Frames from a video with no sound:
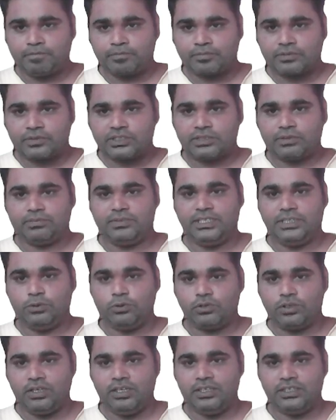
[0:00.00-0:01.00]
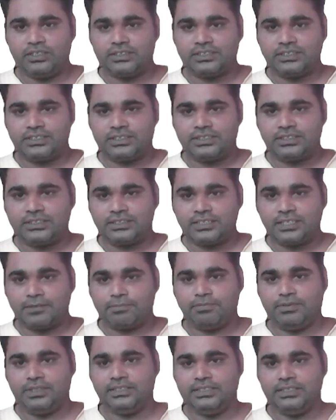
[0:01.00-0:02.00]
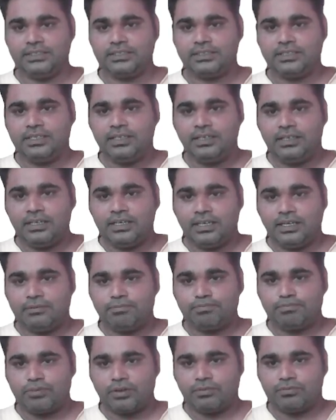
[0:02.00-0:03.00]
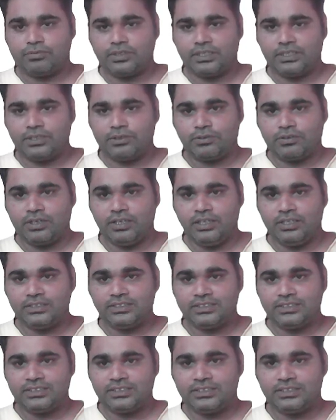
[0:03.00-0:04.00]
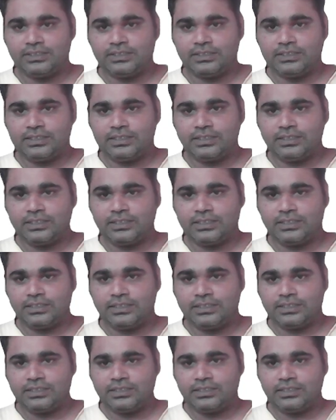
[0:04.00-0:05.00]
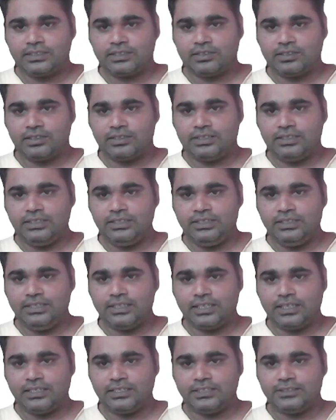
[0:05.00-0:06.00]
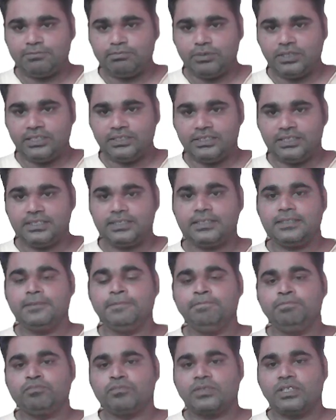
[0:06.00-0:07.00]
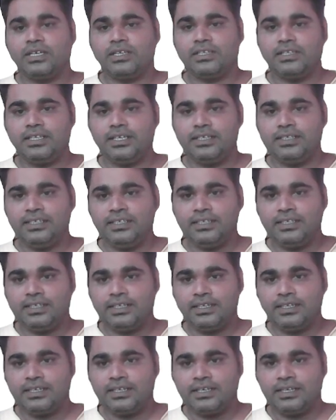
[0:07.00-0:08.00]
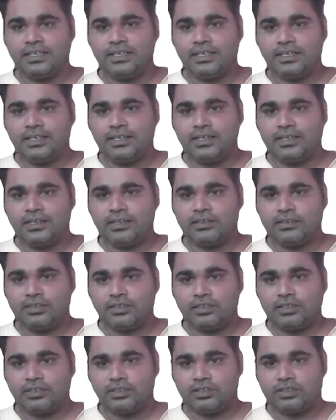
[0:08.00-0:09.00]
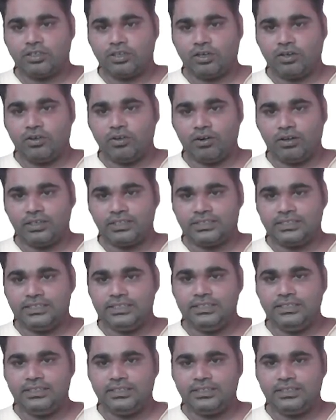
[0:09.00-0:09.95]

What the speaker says: some nucleus are present, and from the nucleus the ER is present, and then the Golgi